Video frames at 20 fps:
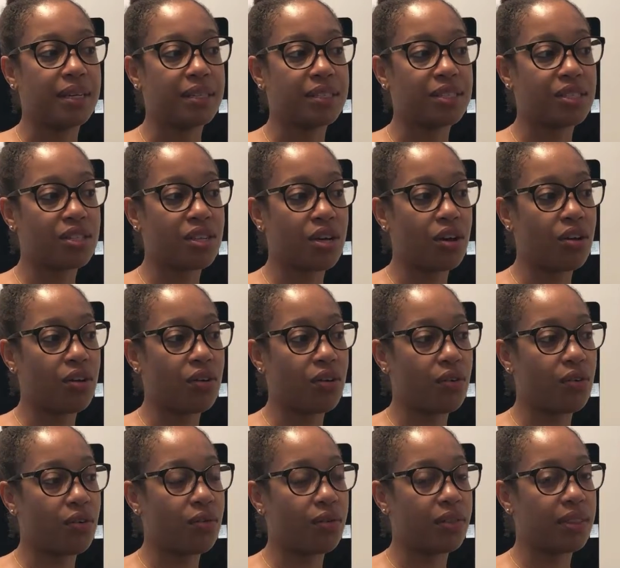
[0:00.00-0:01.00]

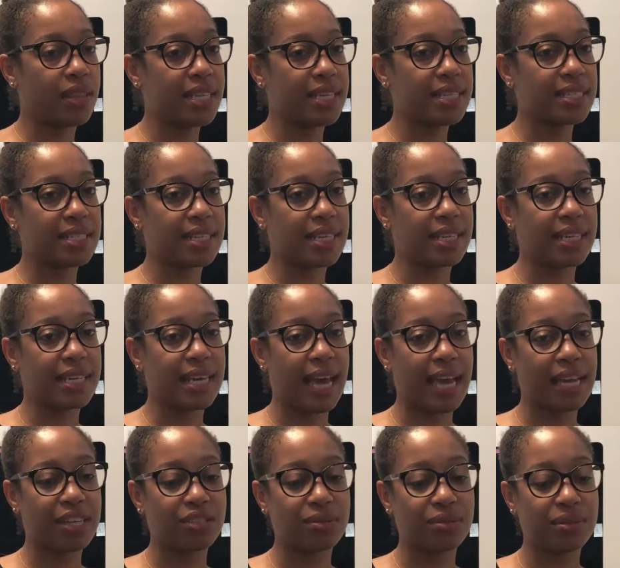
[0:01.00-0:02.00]
So this study
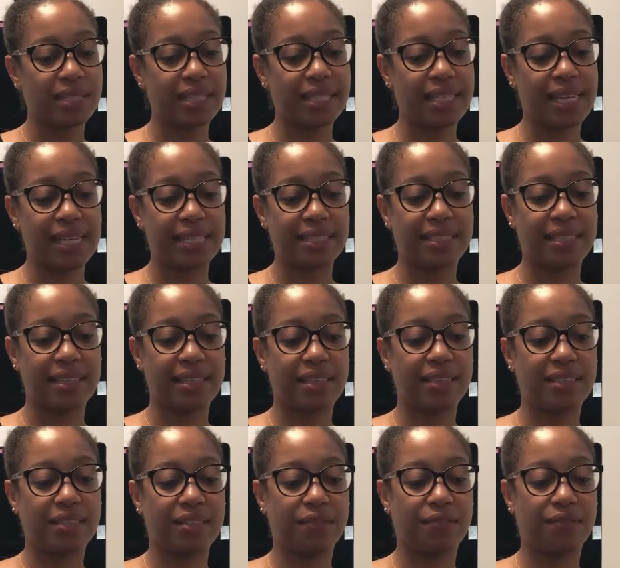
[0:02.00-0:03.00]
actually led to
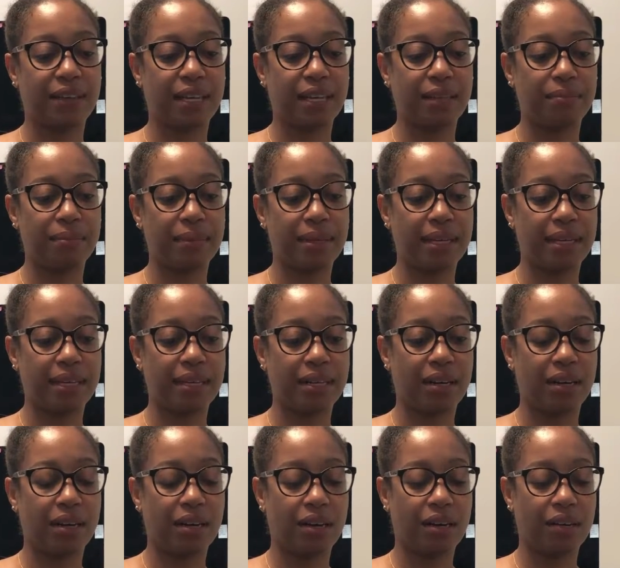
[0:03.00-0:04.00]
the
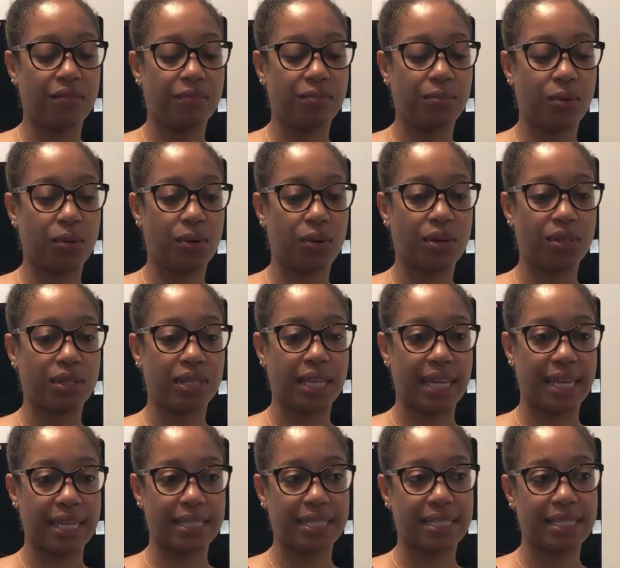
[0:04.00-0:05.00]
development of more
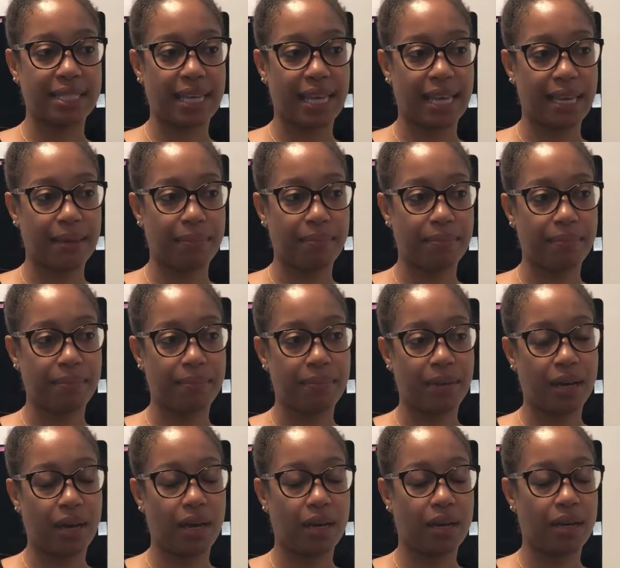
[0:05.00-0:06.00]
landscape,
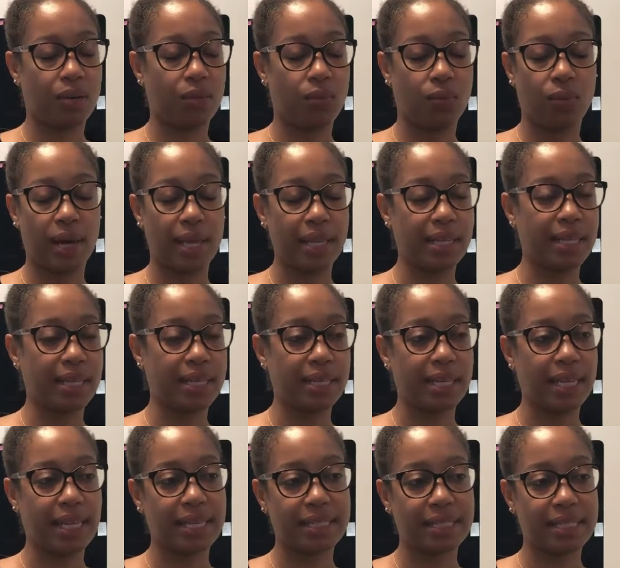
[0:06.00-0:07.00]

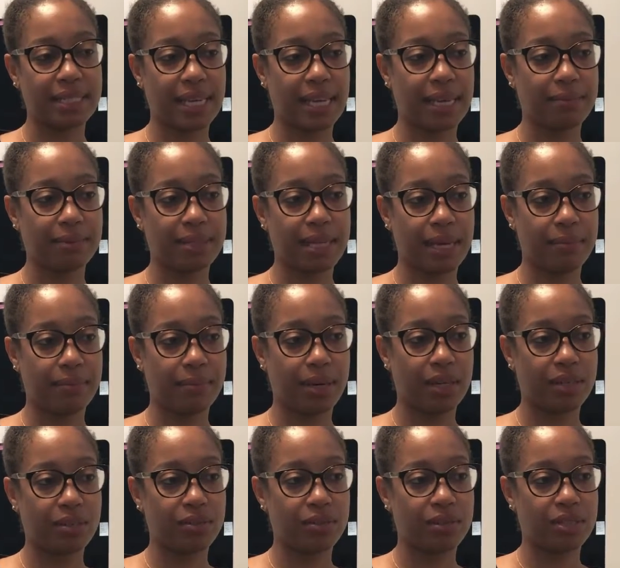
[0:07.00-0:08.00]
wetland landscape type
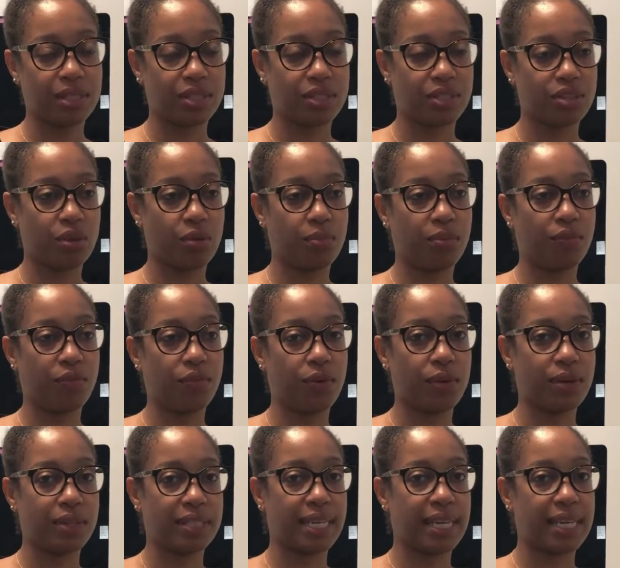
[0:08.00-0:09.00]
models. And so
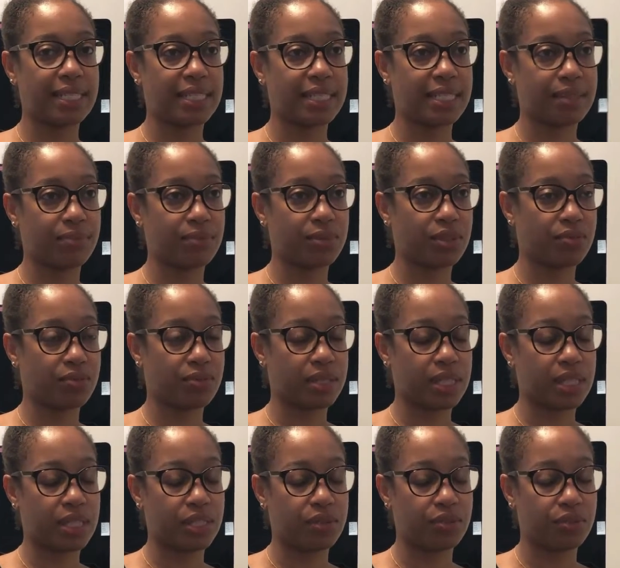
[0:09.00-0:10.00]
before, DACENT was
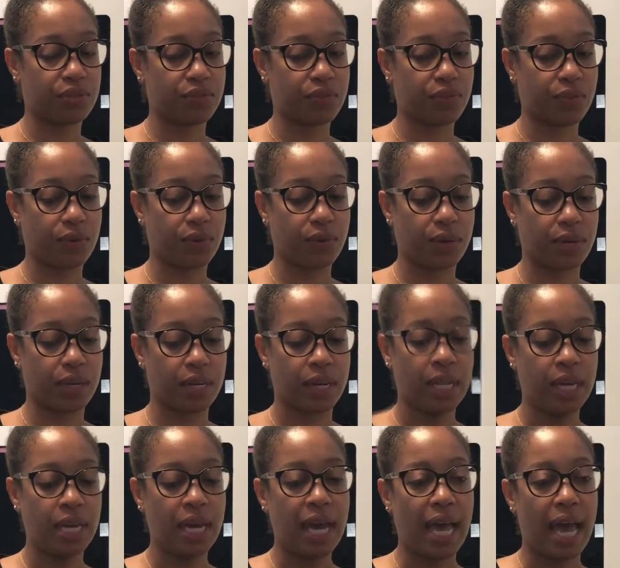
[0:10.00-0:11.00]
really used for
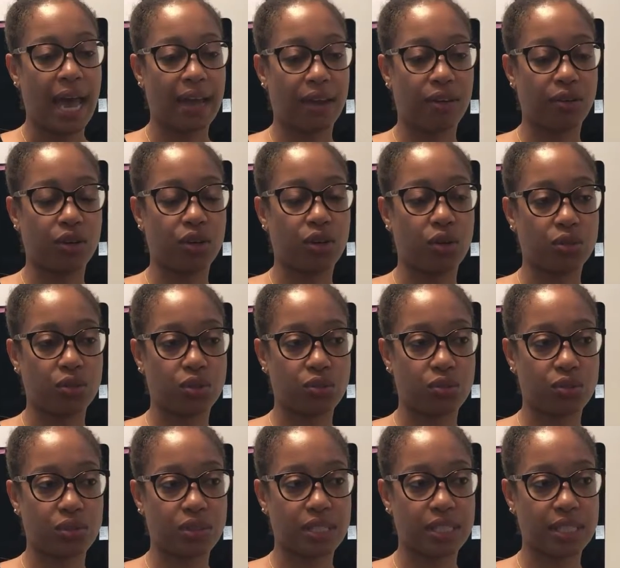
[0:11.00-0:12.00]

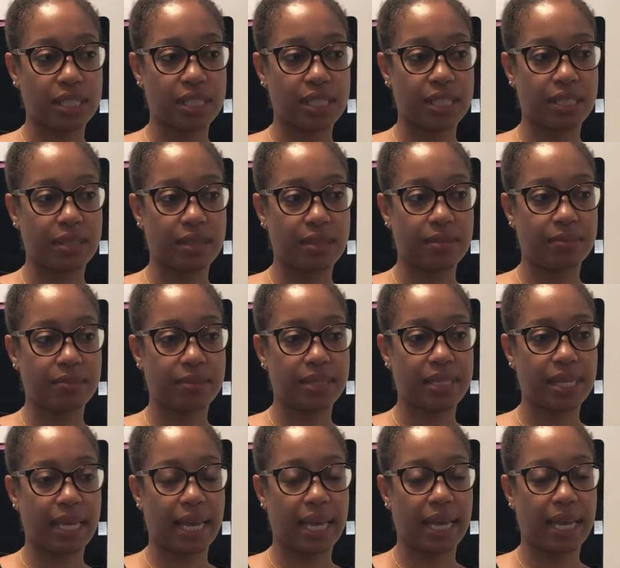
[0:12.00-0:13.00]
agricultural
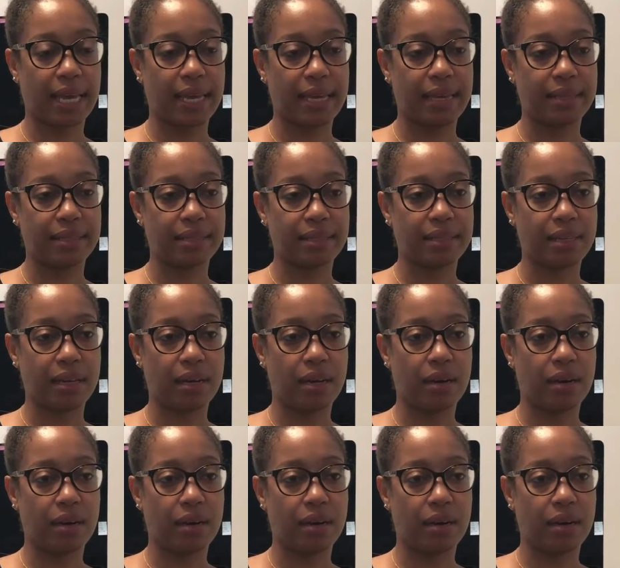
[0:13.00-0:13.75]
systems and